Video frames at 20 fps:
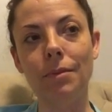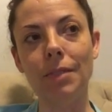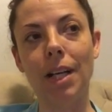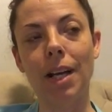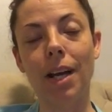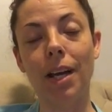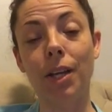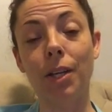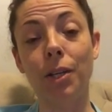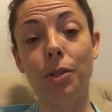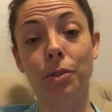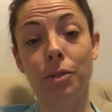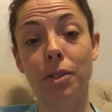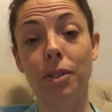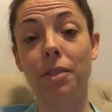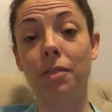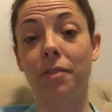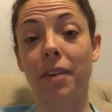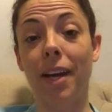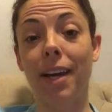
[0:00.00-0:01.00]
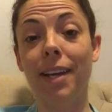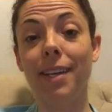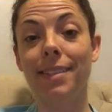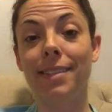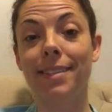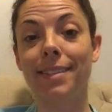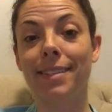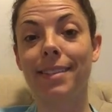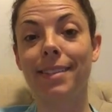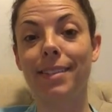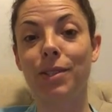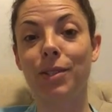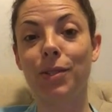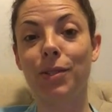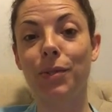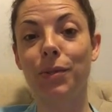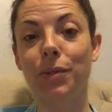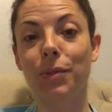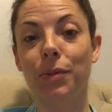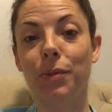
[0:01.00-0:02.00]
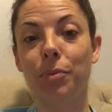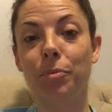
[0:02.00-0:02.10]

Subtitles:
I can use a device to